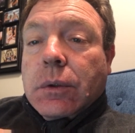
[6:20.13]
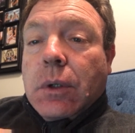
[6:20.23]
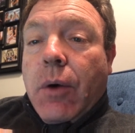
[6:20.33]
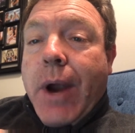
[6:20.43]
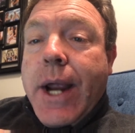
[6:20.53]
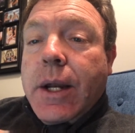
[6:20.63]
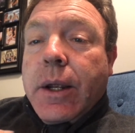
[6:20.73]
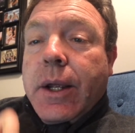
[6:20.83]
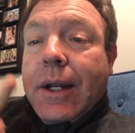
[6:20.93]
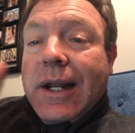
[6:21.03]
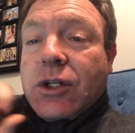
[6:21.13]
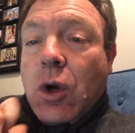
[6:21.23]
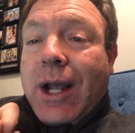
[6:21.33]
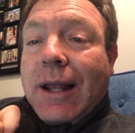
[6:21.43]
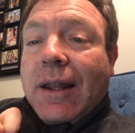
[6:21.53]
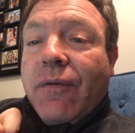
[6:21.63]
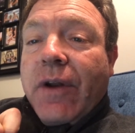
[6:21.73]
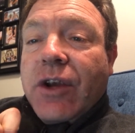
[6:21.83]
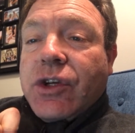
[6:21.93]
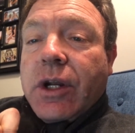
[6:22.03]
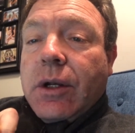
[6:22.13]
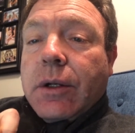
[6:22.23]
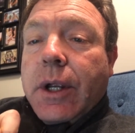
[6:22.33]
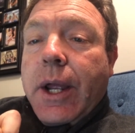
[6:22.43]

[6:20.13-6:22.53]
All right? Let's look at that definition.